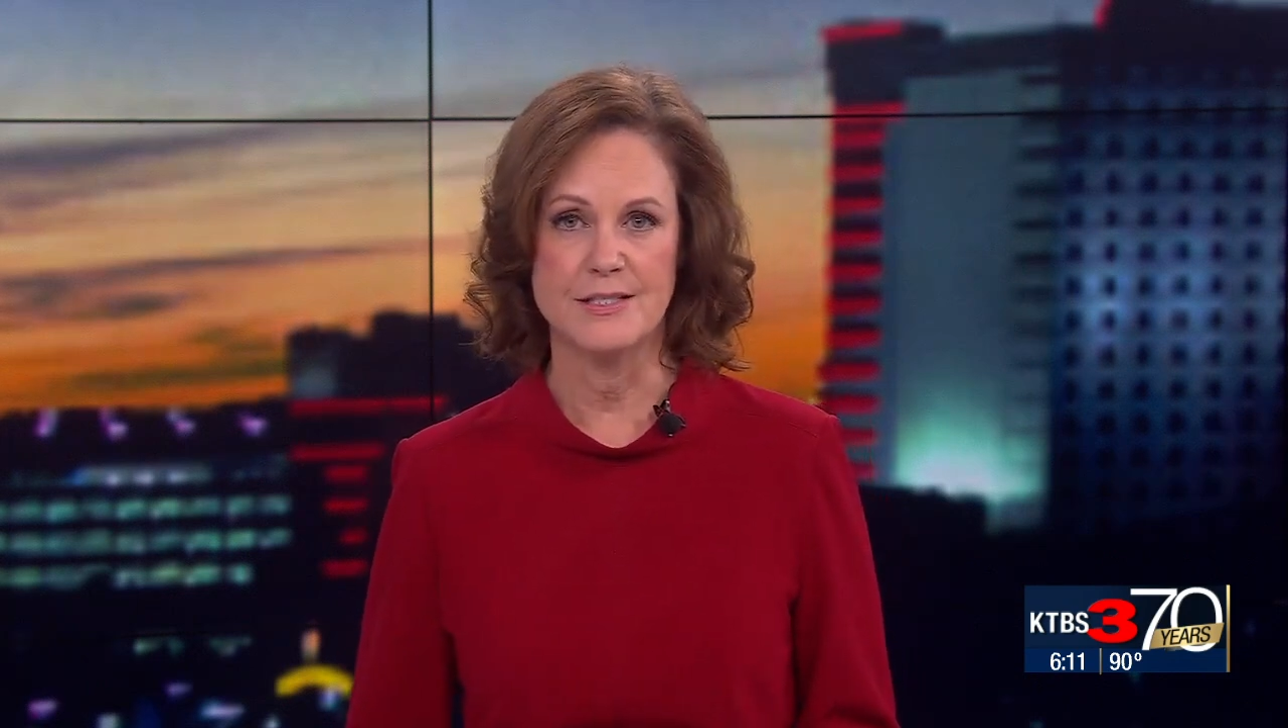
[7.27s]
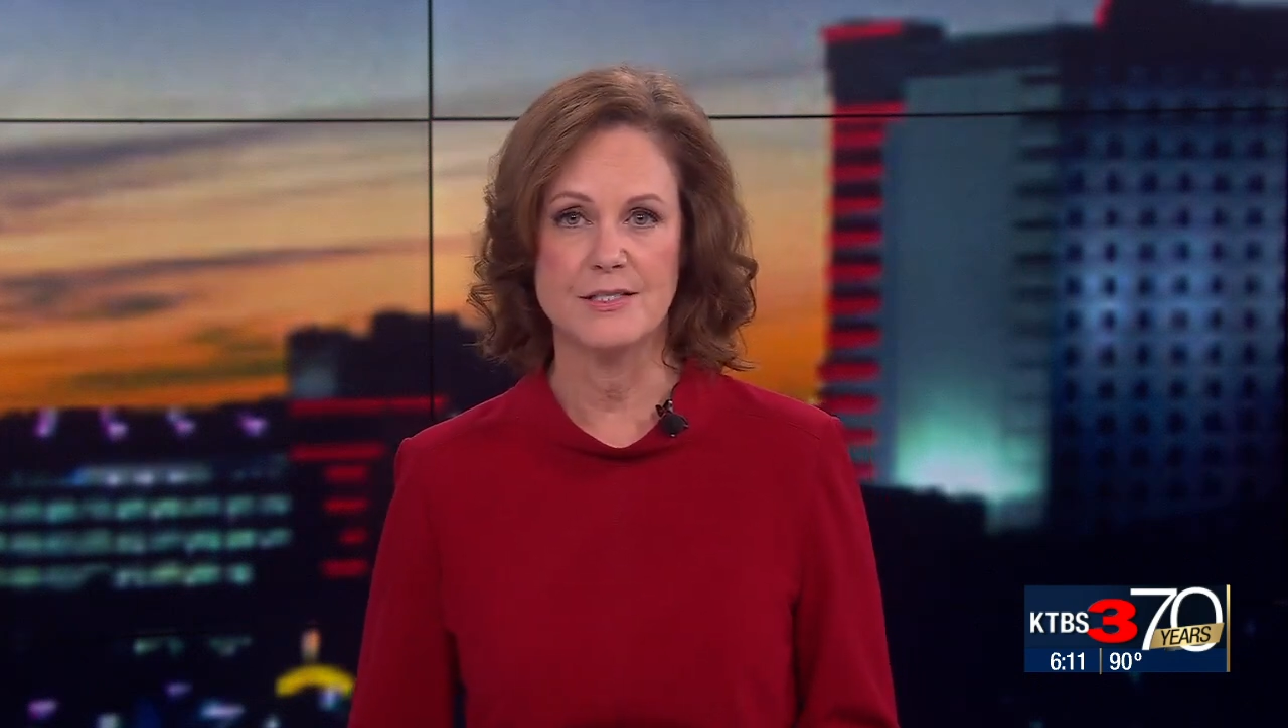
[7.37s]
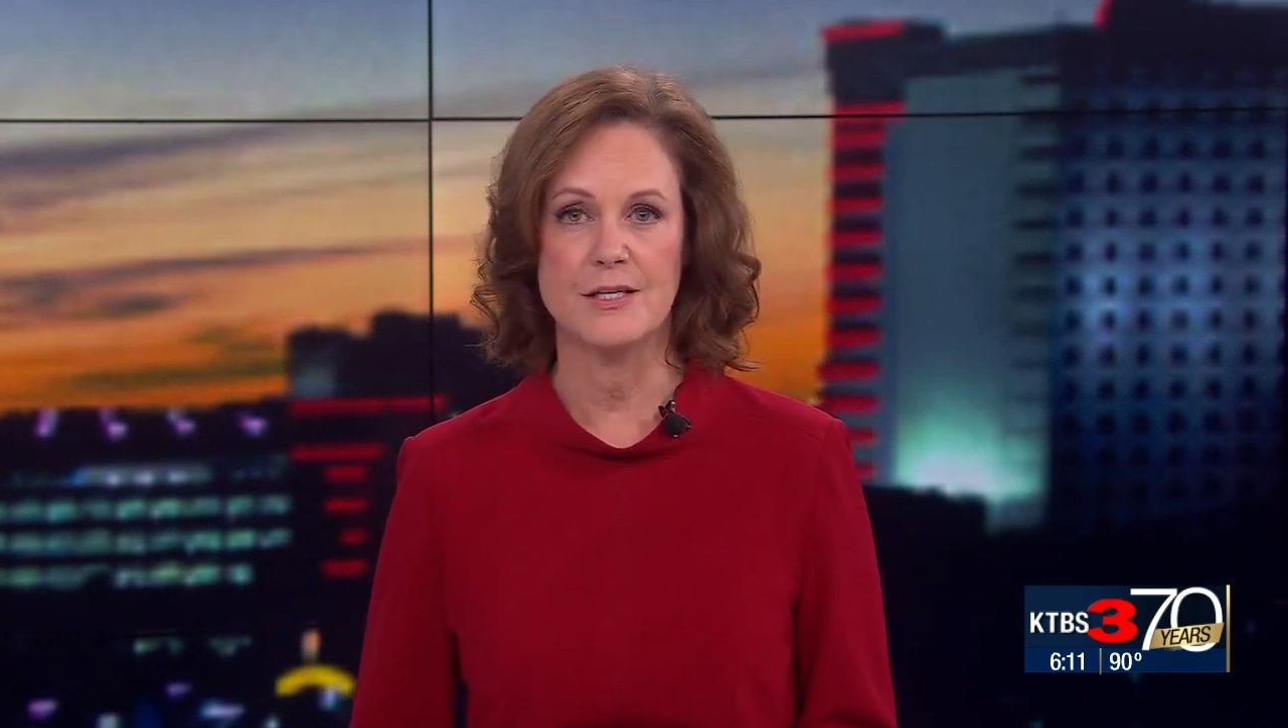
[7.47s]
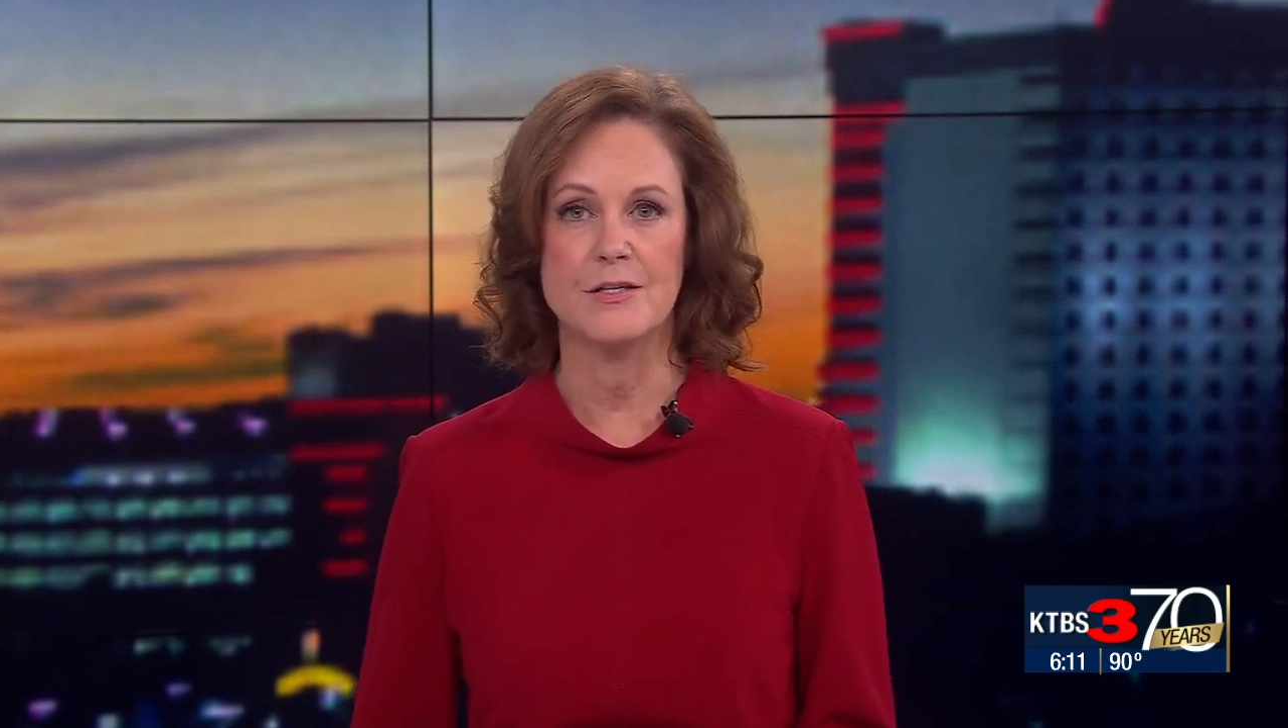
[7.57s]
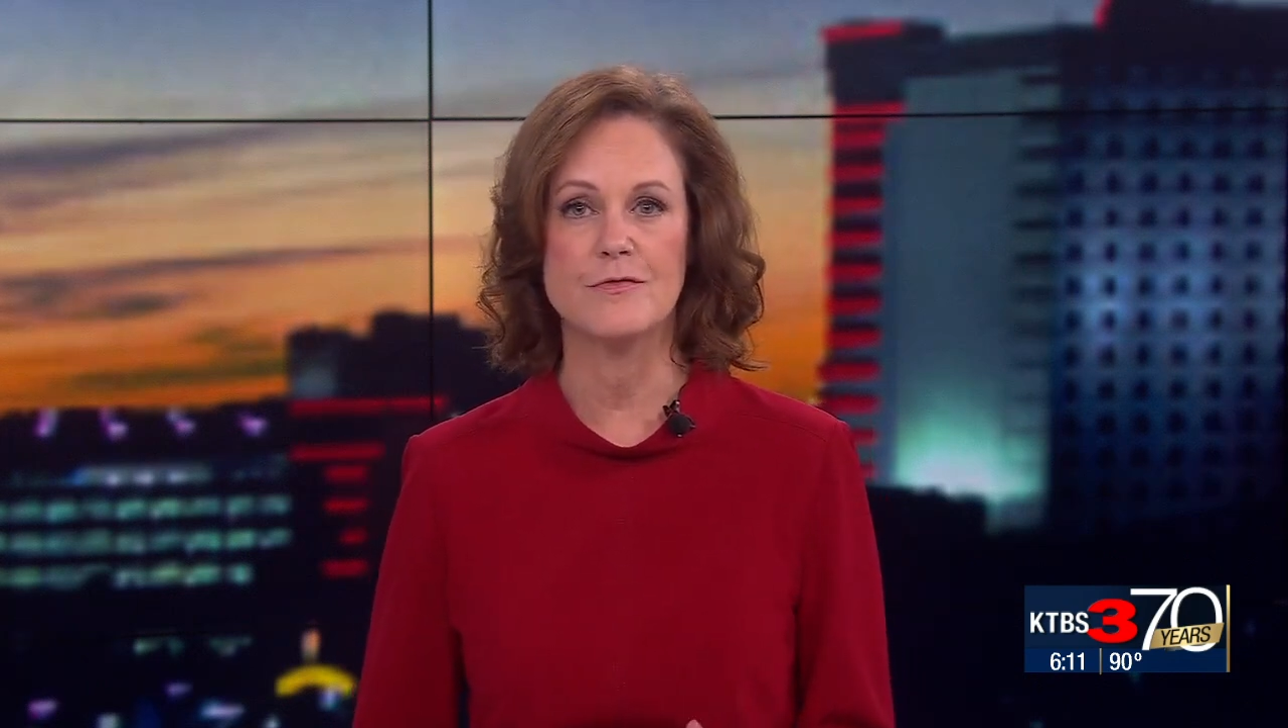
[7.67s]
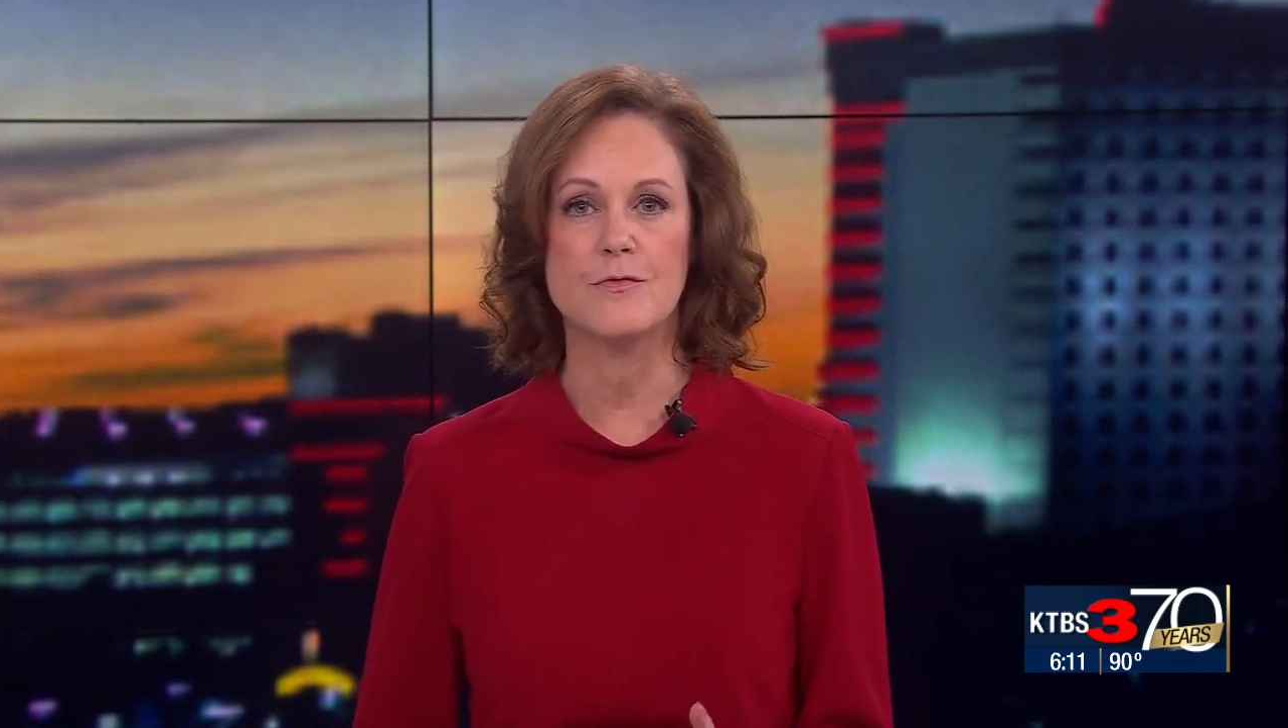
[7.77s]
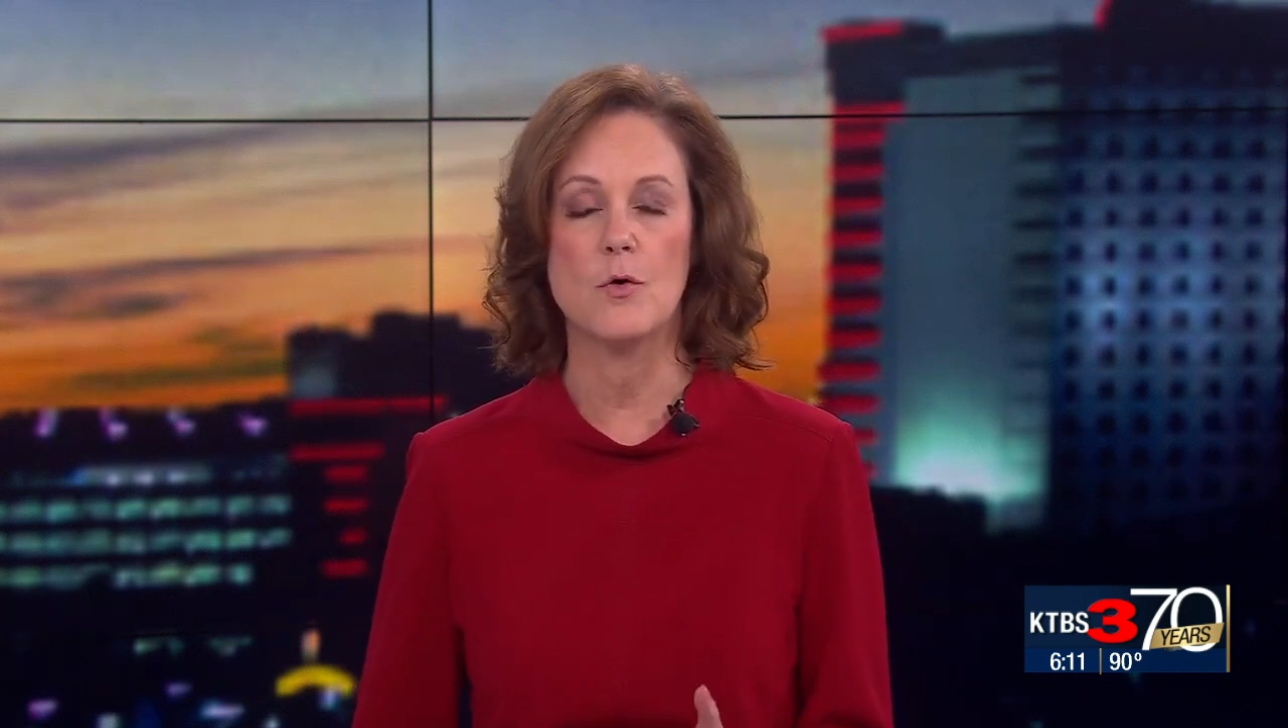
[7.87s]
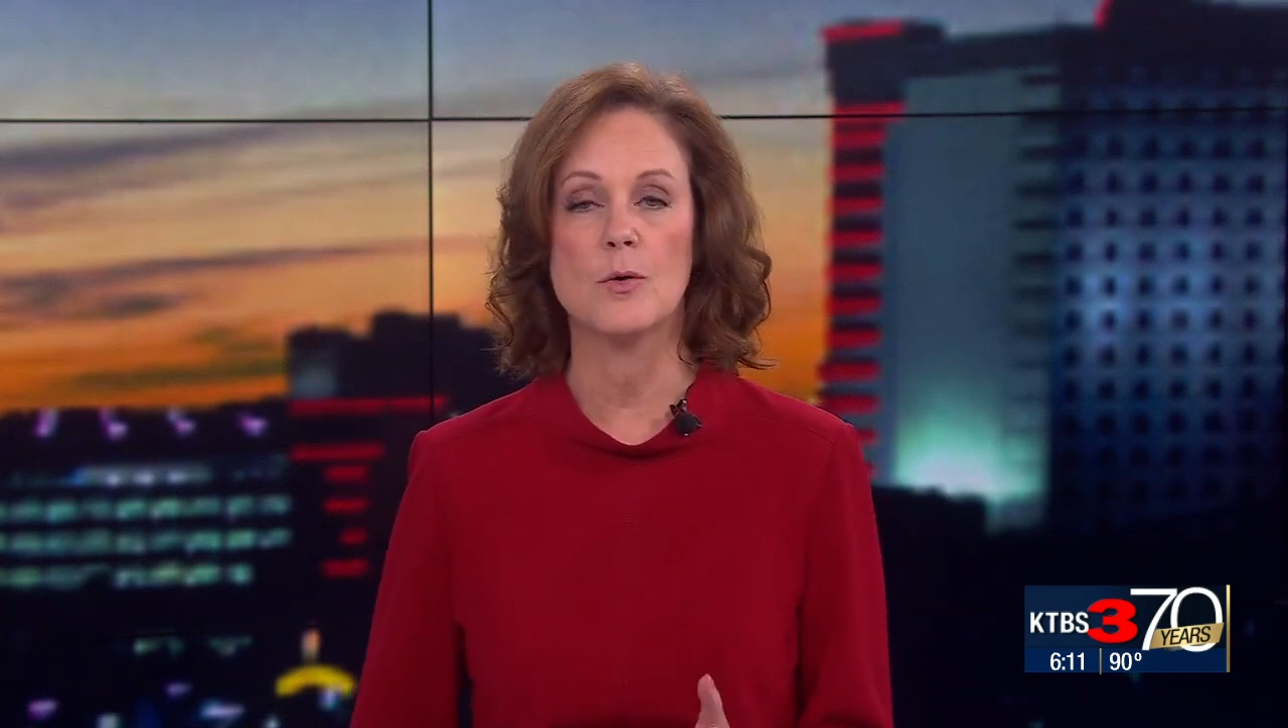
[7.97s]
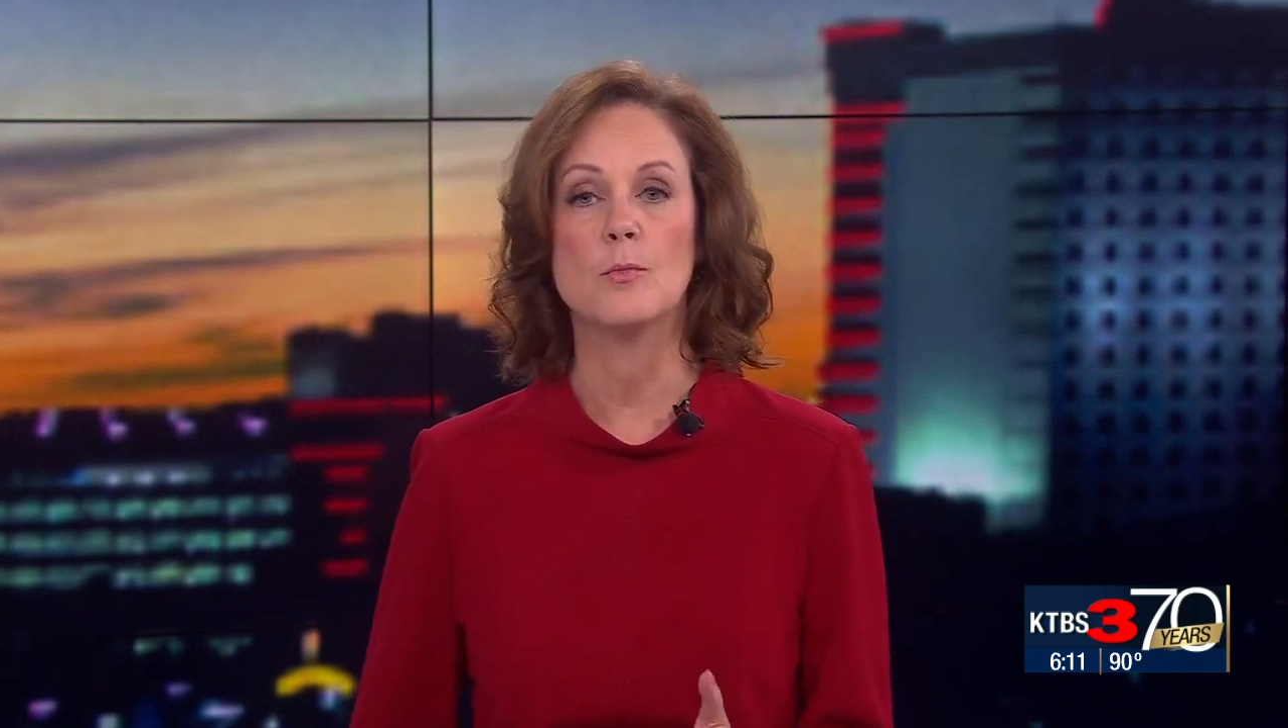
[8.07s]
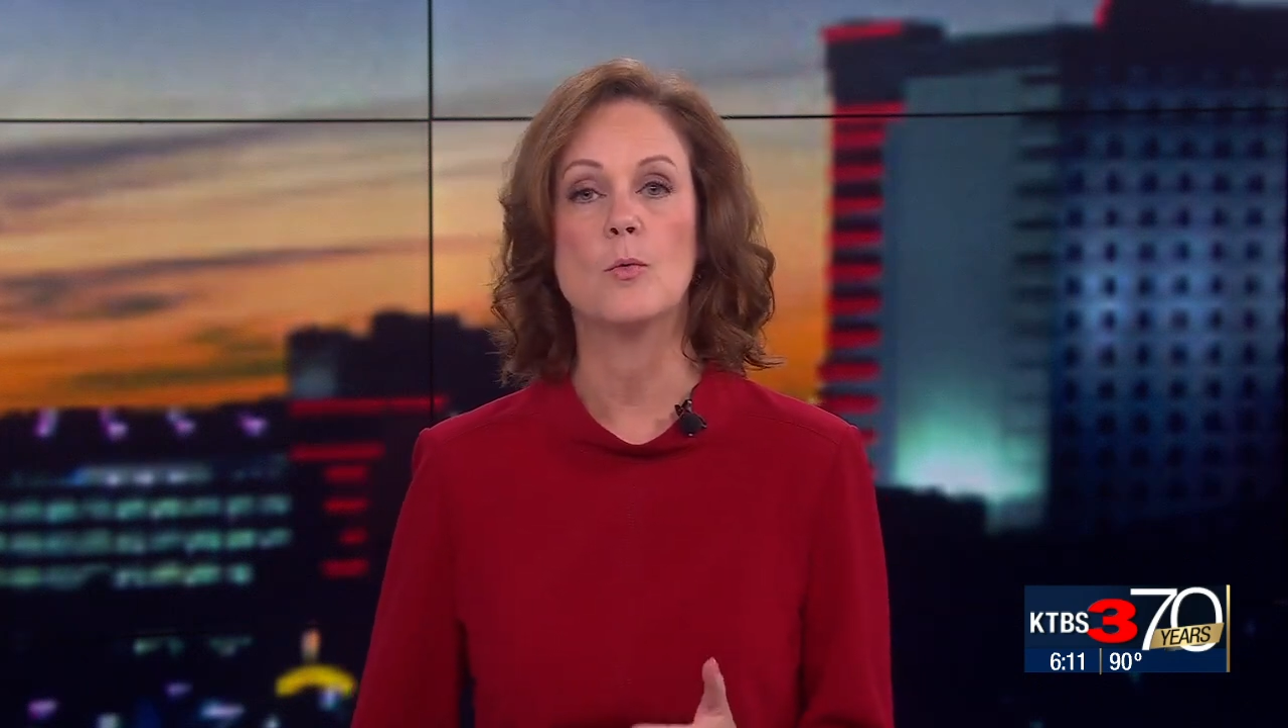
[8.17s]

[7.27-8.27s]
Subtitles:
to inform